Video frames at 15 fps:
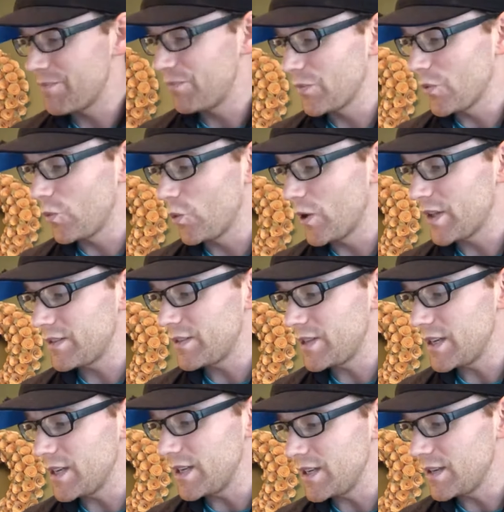what
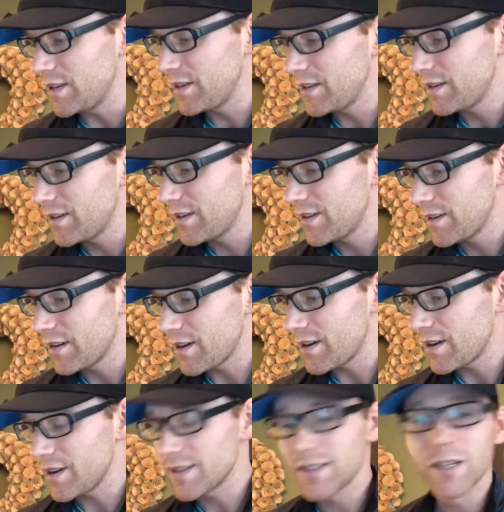the
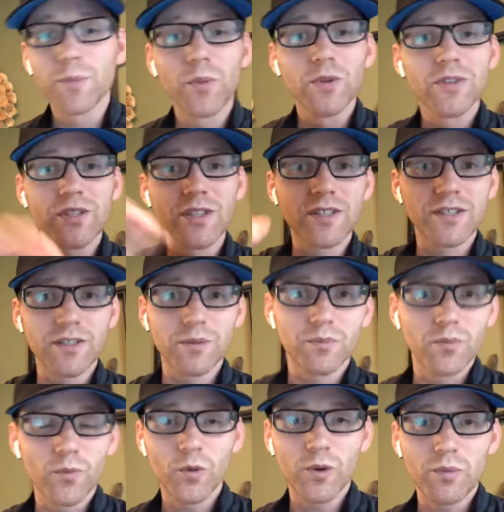simple
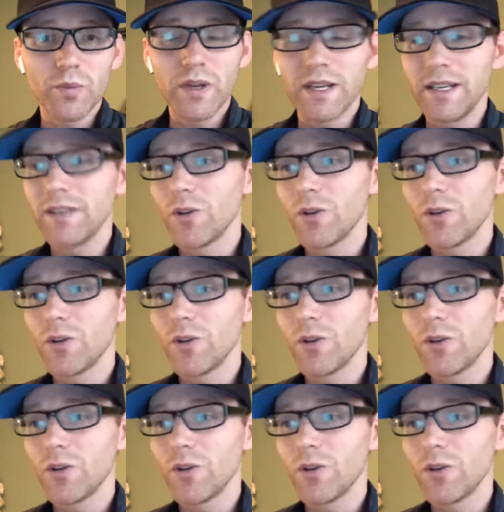system would be,